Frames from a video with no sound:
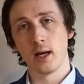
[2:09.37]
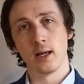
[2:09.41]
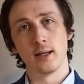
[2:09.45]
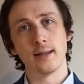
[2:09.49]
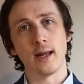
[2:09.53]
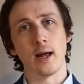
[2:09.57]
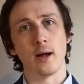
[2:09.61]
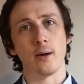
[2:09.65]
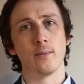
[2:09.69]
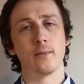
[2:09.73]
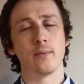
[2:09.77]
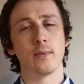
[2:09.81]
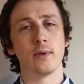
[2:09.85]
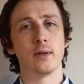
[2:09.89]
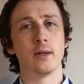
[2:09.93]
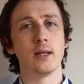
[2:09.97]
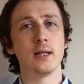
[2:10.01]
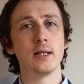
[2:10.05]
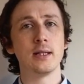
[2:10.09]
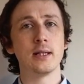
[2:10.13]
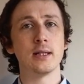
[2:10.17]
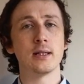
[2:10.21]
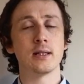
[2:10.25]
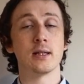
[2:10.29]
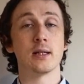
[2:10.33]
Now,
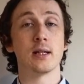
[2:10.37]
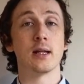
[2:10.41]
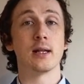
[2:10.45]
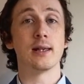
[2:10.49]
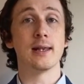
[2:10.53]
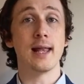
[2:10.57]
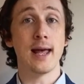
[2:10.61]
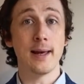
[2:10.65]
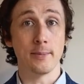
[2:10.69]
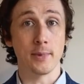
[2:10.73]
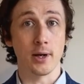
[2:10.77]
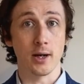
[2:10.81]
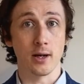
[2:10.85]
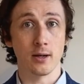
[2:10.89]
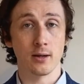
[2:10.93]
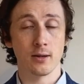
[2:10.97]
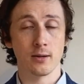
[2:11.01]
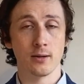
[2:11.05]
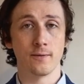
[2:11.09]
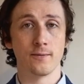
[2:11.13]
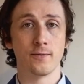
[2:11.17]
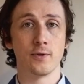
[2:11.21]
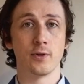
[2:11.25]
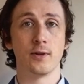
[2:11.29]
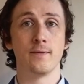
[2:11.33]
this is a dilemma
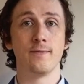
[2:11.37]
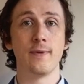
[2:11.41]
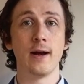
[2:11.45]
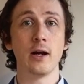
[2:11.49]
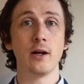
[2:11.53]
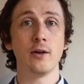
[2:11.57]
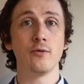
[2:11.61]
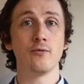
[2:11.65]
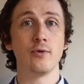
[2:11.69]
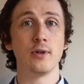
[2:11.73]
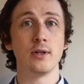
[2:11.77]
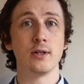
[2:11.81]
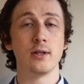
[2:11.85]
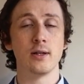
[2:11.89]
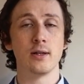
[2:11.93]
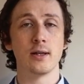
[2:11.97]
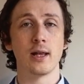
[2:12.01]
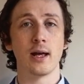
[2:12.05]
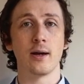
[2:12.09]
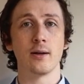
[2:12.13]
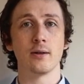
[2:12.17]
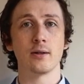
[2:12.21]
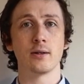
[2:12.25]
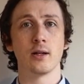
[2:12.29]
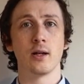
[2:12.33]
for the very reason
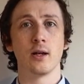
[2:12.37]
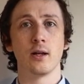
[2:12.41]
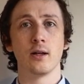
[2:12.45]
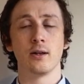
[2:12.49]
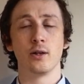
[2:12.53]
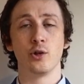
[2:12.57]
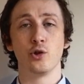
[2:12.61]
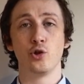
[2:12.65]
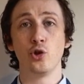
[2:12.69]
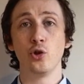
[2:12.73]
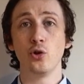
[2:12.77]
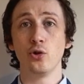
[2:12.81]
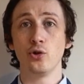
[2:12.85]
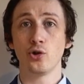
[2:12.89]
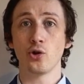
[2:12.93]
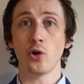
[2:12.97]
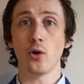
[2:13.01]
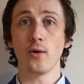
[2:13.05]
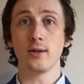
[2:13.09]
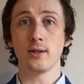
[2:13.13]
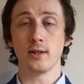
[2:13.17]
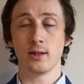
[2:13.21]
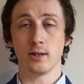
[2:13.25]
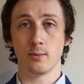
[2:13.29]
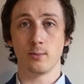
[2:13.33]
that the two
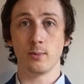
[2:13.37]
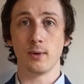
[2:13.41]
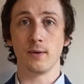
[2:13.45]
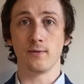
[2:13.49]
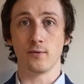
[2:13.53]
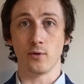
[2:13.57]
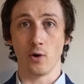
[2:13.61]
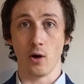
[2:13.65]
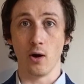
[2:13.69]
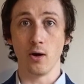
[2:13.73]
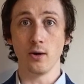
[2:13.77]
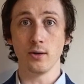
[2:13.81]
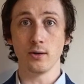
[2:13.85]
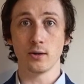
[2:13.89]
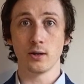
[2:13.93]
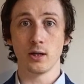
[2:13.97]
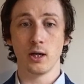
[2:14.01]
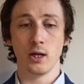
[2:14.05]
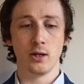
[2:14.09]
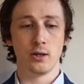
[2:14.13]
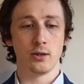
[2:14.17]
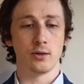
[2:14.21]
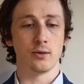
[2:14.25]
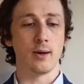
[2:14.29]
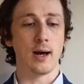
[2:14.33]
choices we've got,
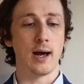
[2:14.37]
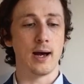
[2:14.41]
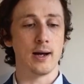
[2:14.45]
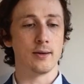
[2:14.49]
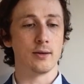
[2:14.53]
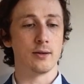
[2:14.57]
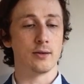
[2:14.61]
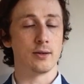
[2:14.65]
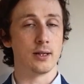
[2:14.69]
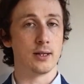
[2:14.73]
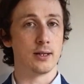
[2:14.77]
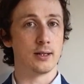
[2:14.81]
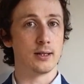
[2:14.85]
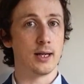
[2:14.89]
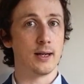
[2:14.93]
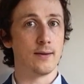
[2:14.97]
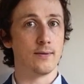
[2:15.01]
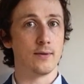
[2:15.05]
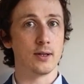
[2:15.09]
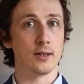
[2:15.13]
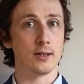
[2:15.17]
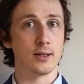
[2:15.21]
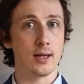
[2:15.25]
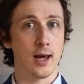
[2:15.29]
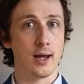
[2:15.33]
so either to save
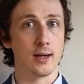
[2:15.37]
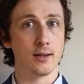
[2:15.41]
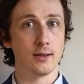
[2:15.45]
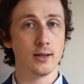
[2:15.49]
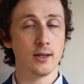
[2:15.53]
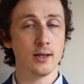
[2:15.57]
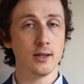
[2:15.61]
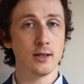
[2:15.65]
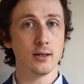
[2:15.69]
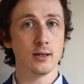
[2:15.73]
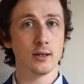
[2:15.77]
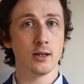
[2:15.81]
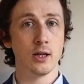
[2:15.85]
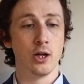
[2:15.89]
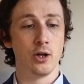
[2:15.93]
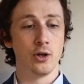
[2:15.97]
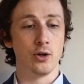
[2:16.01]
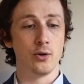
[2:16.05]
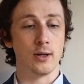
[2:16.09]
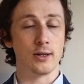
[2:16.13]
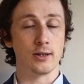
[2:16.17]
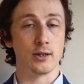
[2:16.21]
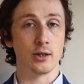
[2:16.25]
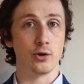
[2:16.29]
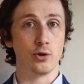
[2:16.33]
the scientist
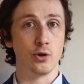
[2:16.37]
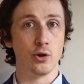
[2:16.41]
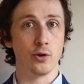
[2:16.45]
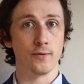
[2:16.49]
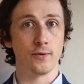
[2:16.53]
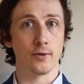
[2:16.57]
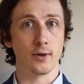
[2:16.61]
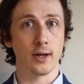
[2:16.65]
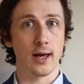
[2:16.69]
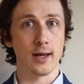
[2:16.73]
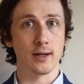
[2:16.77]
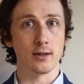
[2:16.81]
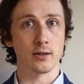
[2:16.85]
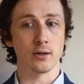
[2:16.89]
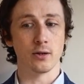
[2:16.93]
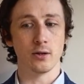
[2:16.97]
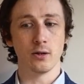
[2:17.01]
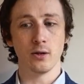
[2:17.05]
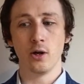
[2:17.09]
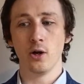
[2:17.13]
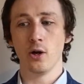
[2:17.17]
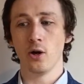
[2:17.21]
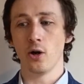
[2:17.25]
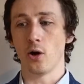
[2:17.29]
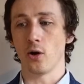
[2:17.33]
who has the cure for cancer
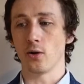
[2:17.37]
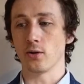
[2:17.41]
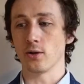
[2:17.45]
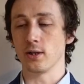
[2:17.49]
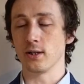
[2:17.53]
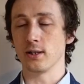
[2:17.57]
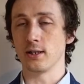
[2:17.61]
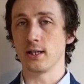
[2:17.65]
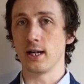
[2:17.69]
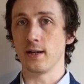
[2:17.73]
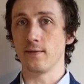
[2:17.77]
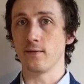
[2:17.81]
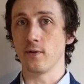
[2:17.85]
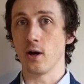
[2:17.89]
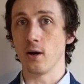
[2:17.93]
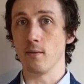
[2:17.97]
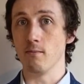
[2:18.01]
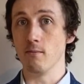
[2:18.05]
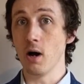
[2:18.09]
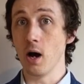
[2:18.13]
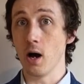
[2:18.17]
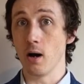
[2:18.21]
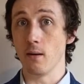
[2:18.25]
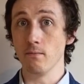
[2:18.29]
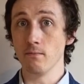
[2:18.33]
or to save our
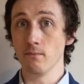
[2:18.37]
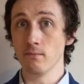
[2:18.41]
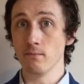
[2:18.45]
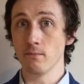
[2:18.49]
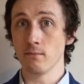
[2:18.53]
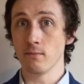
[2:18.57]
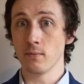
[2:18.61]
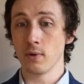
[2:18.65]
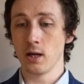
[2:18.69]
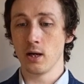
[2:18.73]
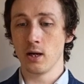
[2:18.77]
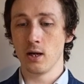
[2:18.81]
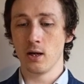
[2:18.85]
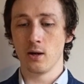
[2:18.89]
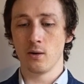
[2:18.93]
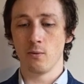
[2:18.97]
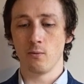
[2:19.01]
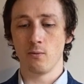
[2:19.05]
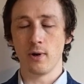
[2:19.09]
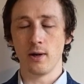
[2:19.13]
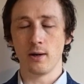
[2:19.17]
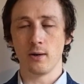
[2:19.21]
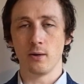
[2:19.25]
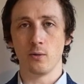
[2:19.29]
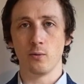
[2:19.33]
mum,
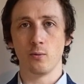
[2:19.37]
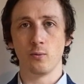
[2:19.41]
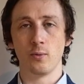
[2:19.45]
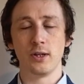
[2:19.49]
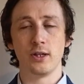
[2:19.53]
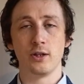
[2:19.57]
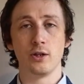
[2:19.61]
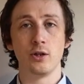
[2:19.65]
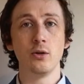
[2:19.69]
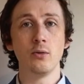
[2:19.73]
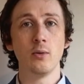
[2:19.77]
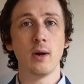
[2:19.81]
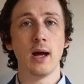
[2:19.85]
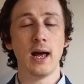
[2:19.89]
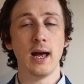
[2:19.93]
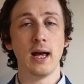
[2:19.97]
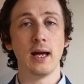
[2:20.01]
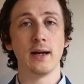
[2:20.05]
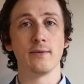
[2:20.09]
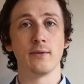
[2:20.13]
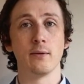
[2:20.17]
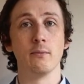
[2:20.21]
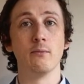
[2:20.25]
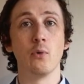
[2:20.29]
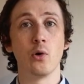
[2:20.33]
well, we do
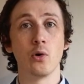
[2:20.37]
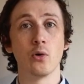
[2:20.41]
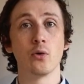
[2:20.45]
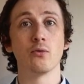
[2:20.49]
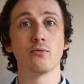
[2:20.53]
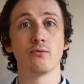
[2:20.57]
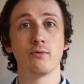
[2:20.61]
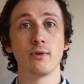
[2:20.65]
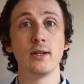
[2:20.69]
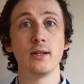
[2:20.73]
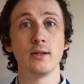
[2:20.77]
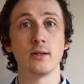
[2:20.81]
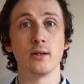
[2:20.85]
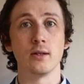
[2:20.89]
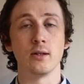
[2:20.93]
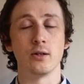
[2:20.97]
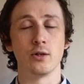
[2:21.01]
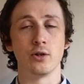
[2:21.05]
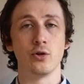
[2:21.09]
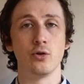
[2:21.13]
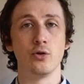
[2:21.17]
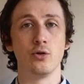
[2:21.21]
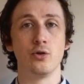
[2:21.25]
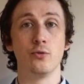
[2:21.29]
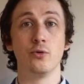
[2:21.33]
have a moral reason
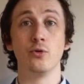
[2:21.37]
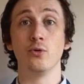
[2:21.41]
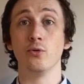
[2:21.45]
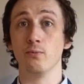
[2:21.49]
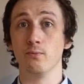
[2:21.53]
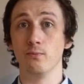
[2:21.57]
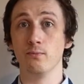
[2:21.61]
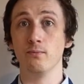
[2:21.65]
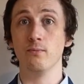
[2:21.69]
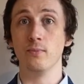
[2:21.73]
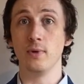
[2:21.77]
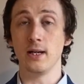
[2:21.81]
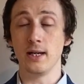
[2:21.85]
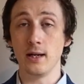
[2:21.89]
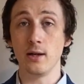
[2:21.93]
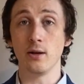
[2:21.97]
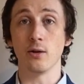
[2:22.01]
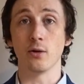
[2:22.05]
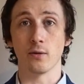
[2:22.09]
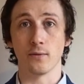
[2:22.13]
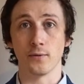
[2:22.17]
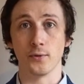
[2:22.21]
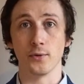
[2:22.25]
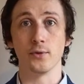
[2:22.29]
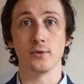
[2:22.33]
to do
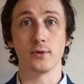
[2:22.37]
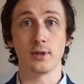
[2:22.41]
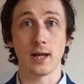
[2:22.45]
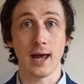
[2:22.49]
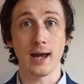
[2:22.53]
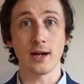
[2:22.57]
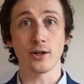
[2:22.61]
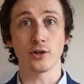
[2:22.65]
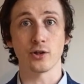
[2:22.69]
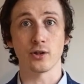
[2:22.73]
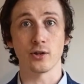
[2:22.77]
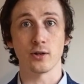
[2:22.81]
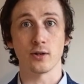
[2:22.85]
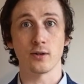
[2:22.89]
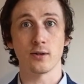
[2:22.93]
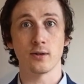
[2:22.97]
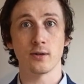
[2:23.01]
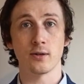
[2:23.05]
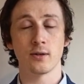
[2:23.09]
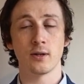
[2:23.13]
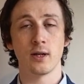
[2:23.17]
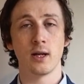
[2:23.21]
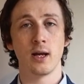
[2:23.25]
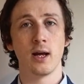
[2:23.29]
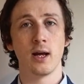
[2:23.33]
either of those actions.